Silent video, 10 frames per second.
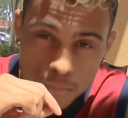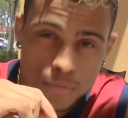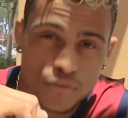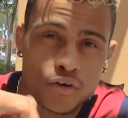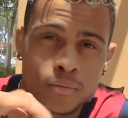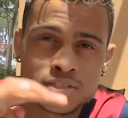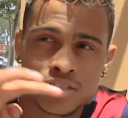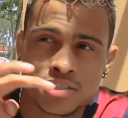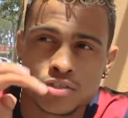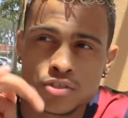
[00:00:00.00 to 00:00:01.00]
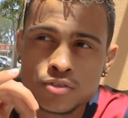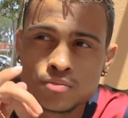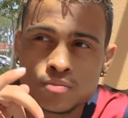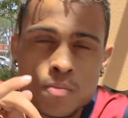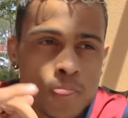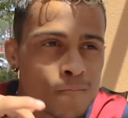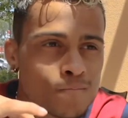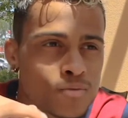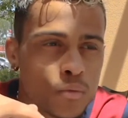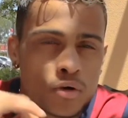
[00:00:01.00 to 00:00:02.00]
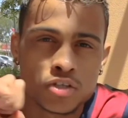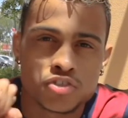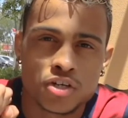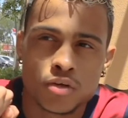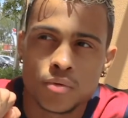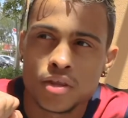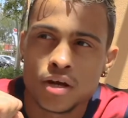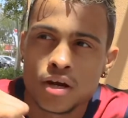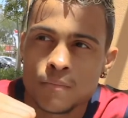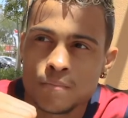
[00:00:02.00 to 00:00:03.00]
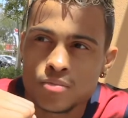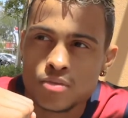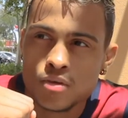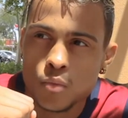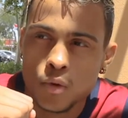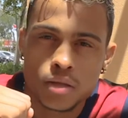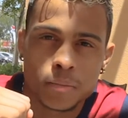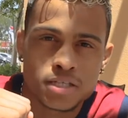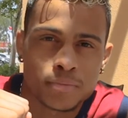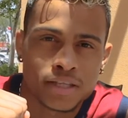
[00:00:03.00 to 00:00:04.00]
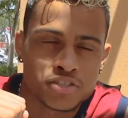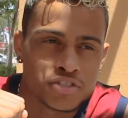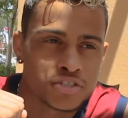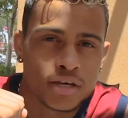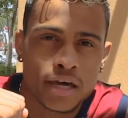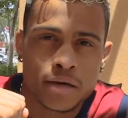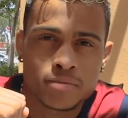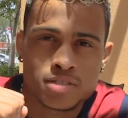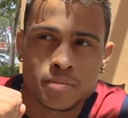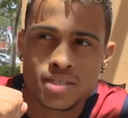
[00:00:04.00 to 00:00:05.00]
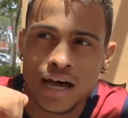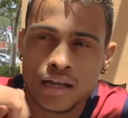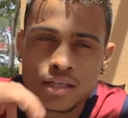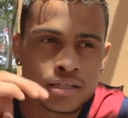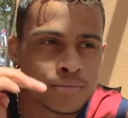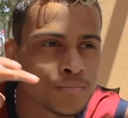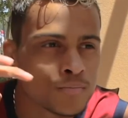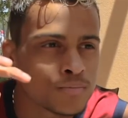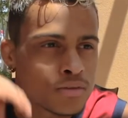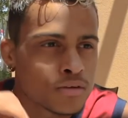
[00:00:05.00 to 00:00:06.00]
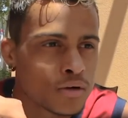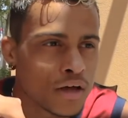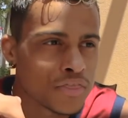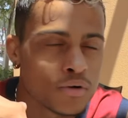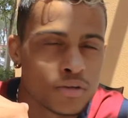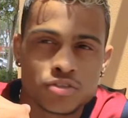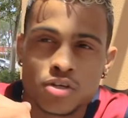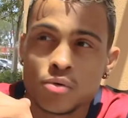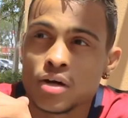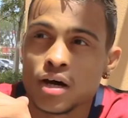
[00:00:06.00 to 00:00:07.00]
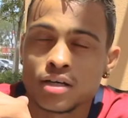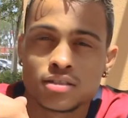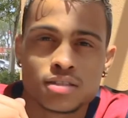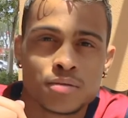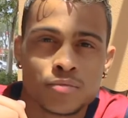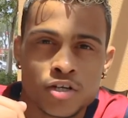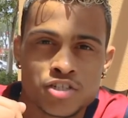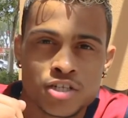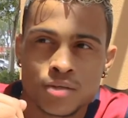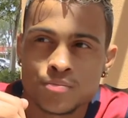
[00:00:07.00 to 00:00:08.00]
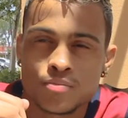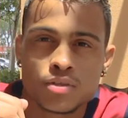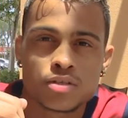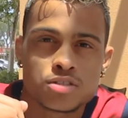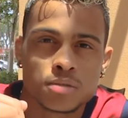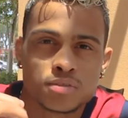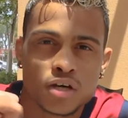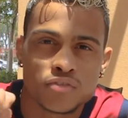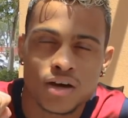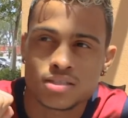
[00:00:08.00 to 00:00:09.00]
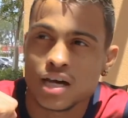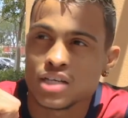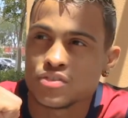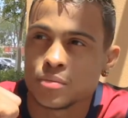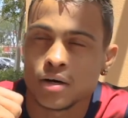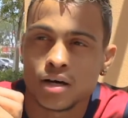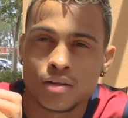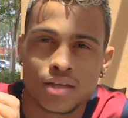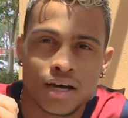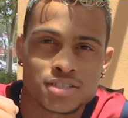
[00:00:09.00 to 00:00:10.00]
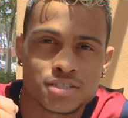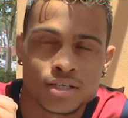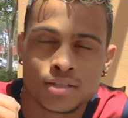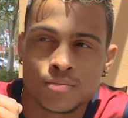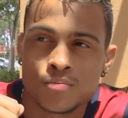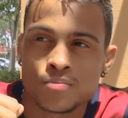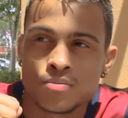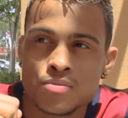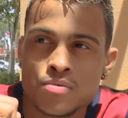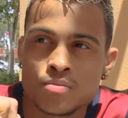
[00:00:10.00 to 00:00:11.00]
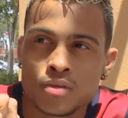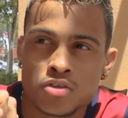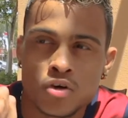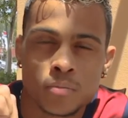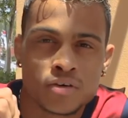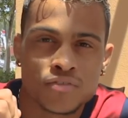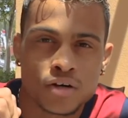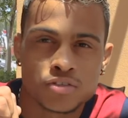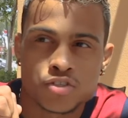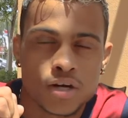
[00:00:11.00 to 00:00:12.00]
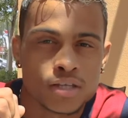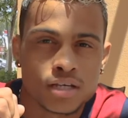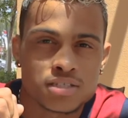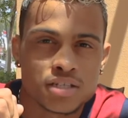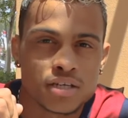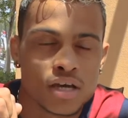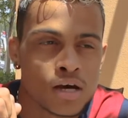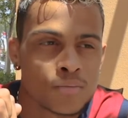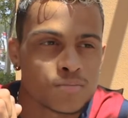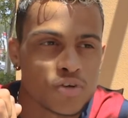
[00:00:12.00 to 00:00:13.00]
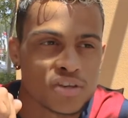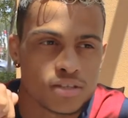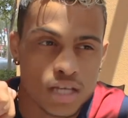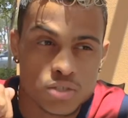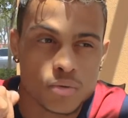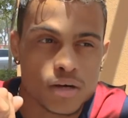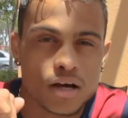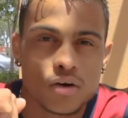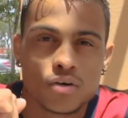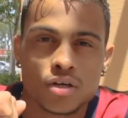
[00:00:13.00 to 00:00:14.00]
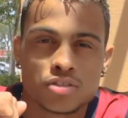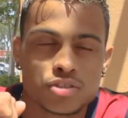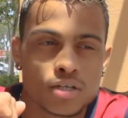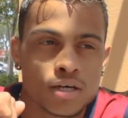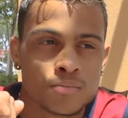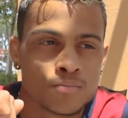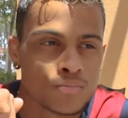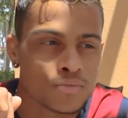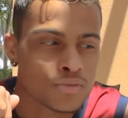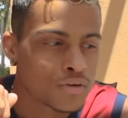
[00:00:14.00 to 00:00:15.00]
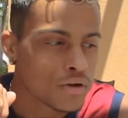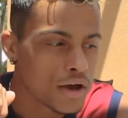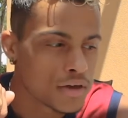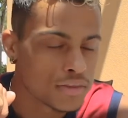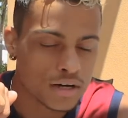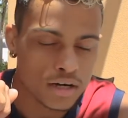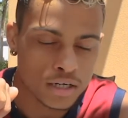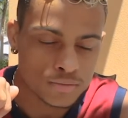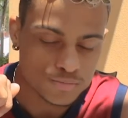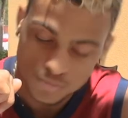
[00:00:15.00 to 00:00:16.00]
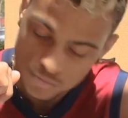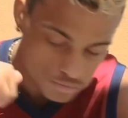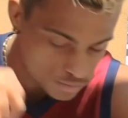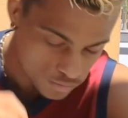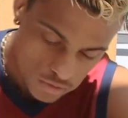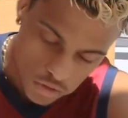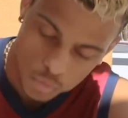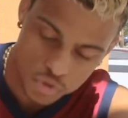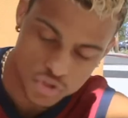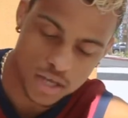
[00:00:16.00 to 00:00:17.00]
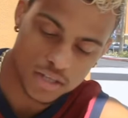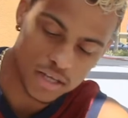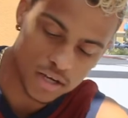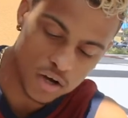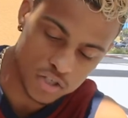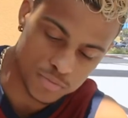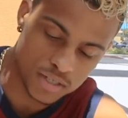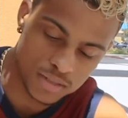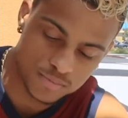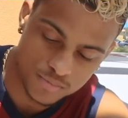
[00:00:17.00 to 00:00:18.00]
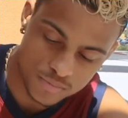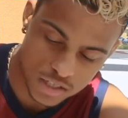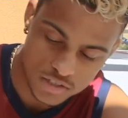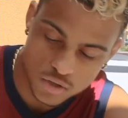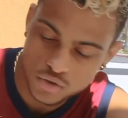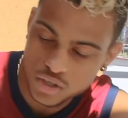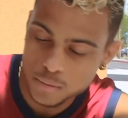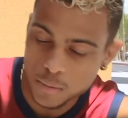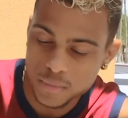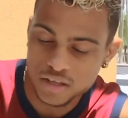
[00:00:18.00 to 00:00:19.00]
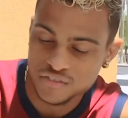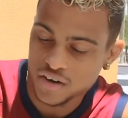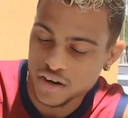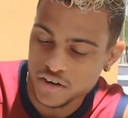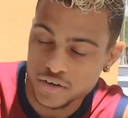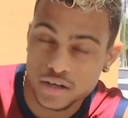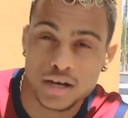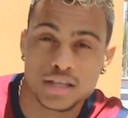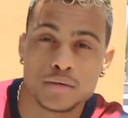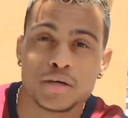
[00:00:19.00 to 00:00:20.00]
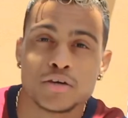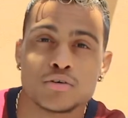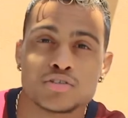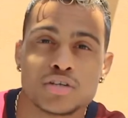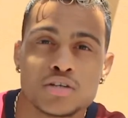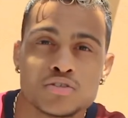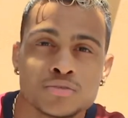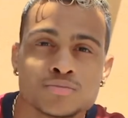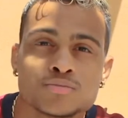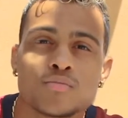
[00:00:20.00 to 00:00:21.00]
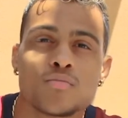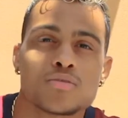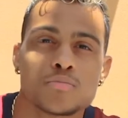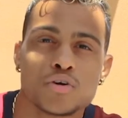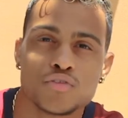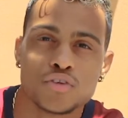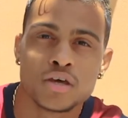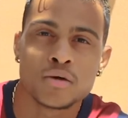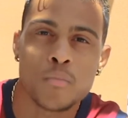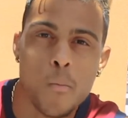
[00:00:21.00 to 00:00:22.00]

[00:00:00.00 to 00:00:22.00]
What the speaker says: Performance Institute. We're gonna train over there. One of the best managers in the game, his name is Ali. I we're gonna train with Team Russia, some tough-ass guys from Dagestan. They told me if I could train, and I said yeah. So I think that's what we got going on today. And we'll see how the day goes, man. That's the cool thing about being a fighter. You can kind of make your own schedule. Beautiful thing.